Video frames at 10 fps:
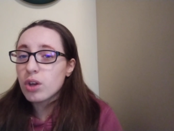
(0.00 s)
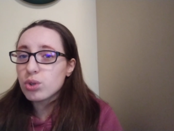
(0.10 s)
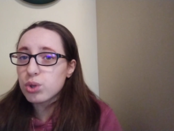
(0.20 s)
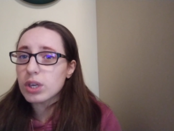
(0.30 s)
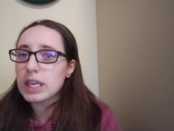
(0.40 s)

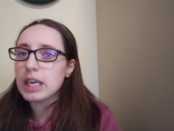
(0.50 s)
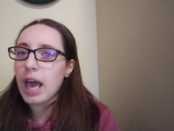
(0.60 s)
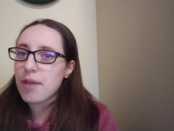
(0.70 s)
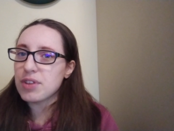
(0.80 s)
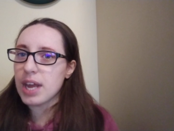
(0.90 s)
looking
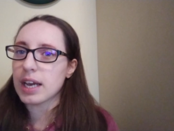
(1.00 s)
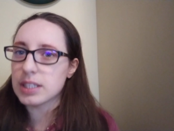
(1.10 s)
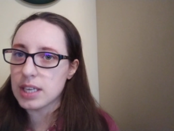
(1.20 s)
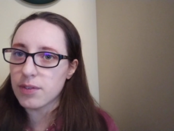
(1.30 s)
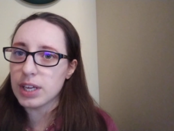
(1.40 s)
at the
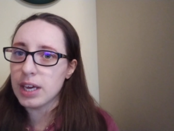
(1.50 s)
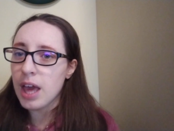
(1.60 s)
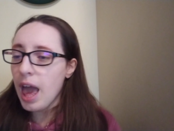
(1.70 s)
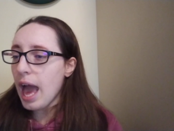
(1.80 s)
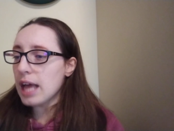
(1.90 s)
negativity
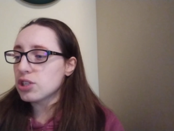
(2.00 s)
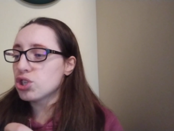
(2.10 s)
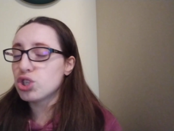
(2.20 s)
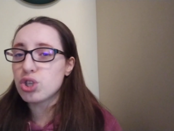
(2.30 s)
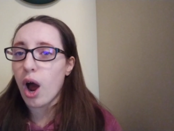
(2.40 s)
and
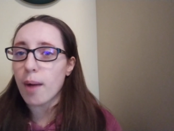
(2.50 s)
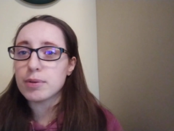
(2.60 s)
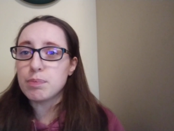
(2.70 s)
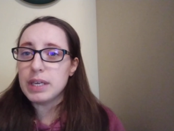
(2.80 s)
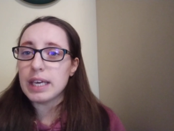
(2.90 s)

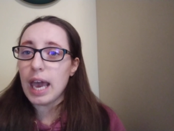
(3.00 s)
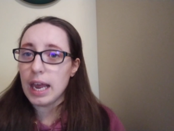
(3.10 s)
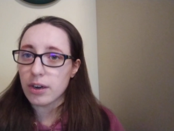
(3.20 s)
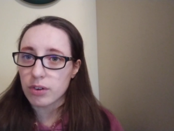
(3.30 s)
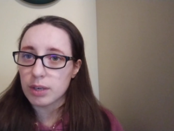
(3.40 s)
stopped being
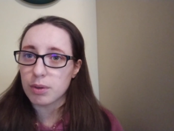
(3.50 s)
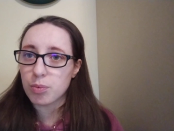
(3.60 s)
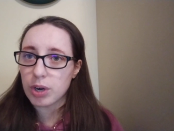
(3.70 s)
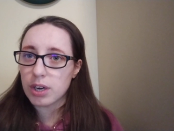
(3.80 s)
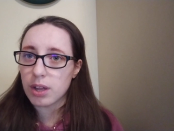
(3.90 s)
angry with
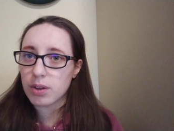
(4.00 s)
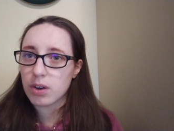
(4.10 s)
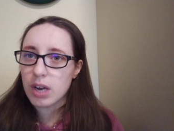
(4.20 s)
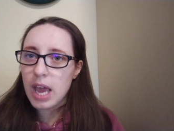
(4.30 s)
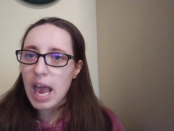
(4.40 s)
one
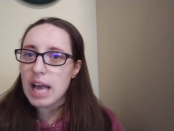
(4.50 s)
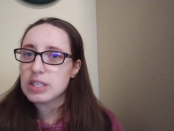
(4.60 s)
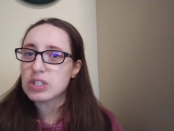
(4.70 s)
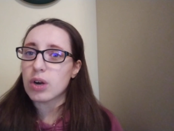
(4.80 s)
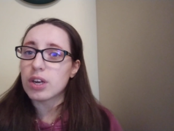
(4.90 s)
another
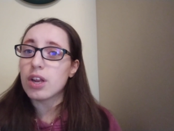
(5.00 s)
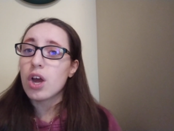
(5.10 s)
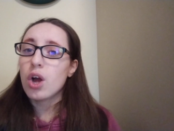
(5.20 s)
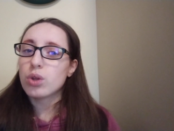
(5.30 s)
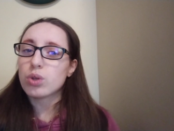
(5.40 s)
and started
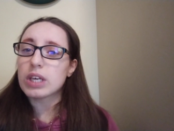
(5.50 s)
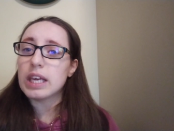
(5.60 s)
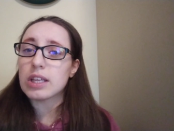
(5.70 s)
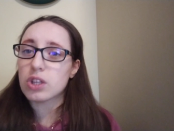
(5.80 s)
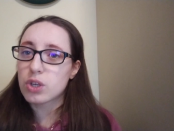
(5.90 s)

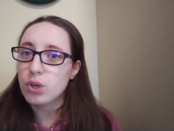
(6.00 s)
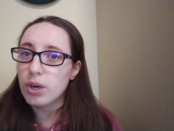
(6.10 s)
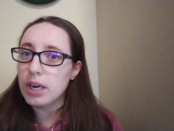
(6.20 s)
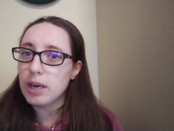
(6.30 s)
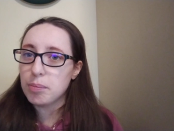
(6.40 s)
looking at the
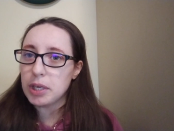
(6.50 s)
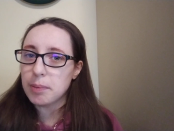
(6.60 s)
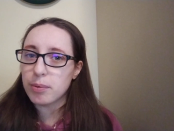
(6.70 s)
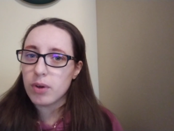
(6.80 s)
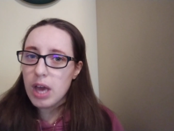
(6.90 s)
good in
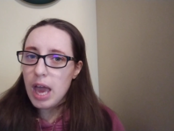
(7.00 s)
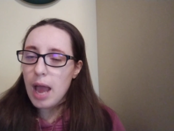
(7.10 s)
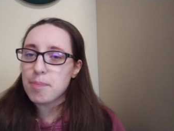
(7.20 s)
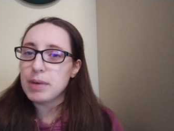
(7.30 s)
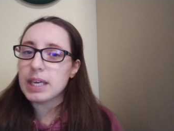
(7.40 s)
people
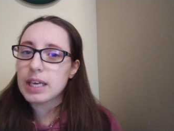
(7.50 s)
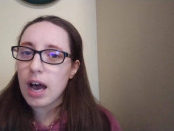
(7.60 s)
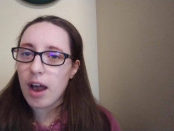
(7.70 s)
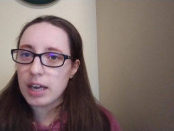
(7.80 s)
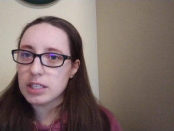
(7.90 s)
and being
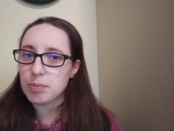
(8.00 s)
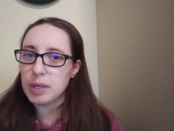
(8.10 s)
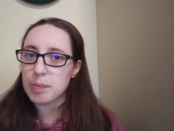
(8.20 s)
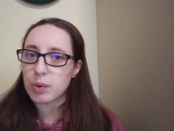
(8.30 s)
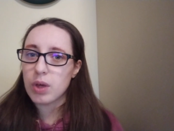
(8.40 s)
kind to
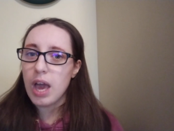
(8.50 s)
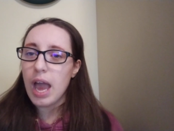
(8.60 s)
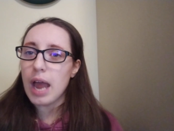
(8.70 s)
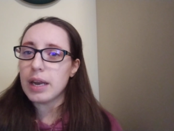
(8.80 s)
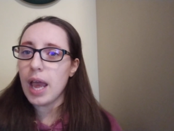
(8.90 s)
people
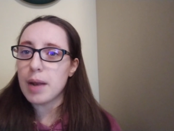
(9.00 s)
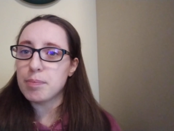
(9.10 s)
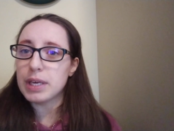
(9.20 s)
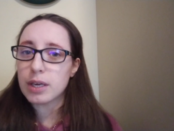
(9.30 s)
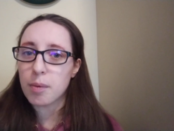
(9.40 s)
and
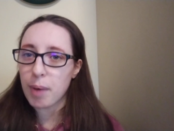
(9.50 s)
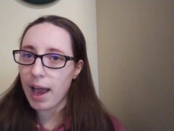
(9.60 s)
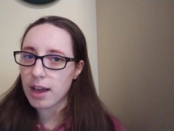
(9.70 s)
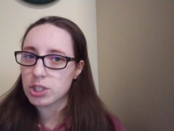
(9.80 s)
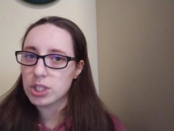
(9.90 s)
being
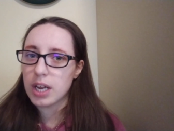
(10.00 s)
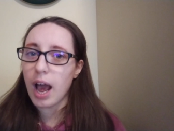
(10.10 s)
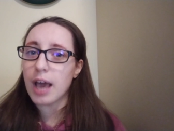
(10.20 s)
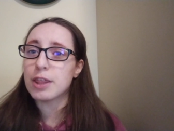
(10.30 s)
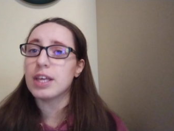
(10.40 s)
compassionate,
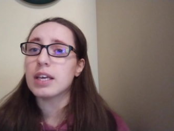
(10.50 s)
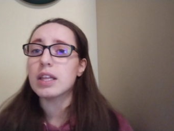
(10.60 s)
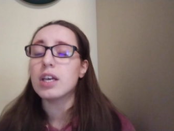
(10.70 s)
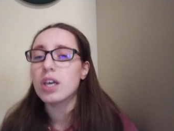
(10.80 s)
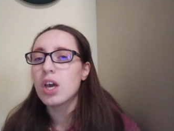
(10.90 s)
I think
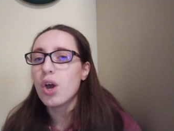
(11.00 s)
that